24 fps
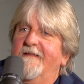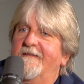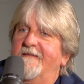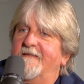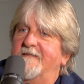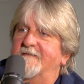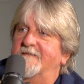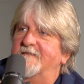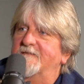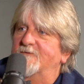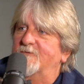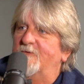
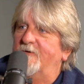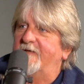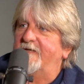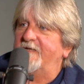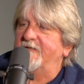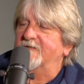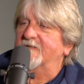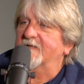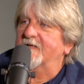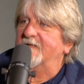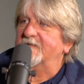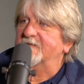This is what
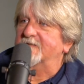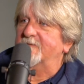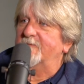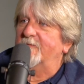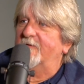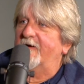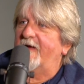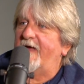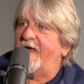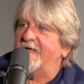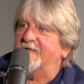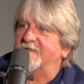each
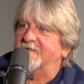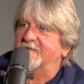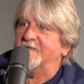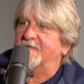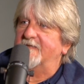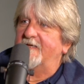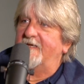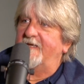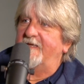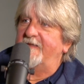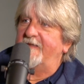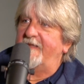customer has
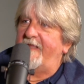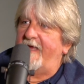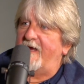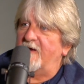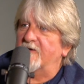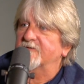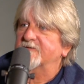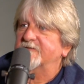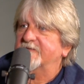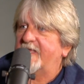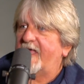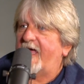in their
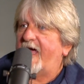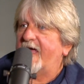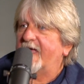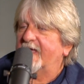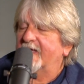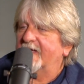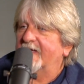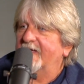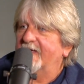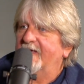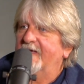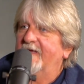
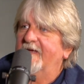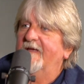stack.